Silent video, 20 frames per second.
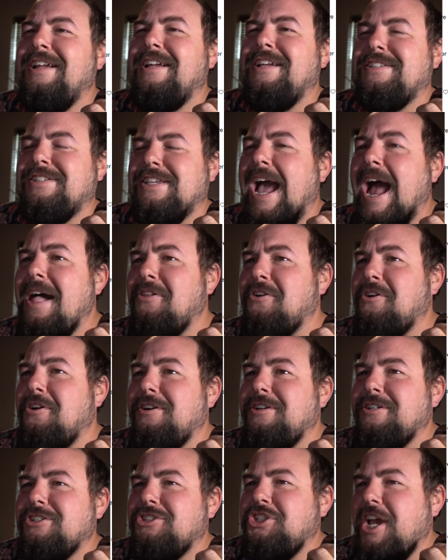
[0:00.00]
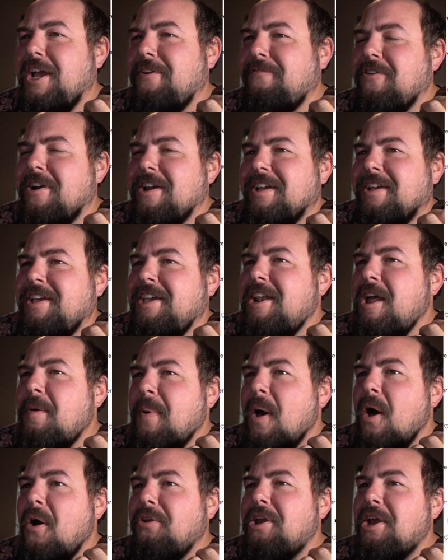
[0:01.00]
Skylar, Jeffrey, get up
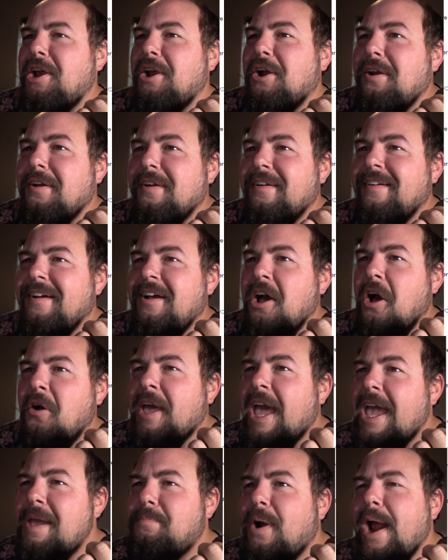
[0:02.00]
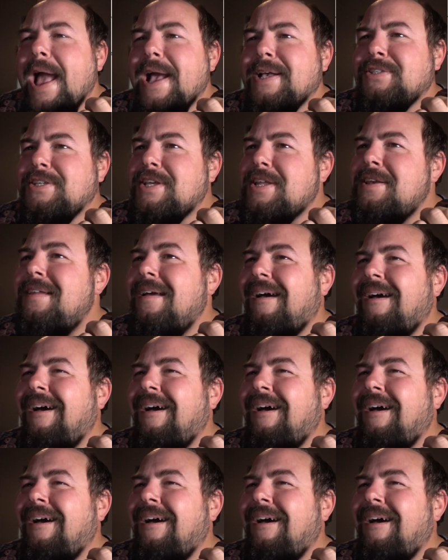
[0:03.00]
on here. Okay, Braxton.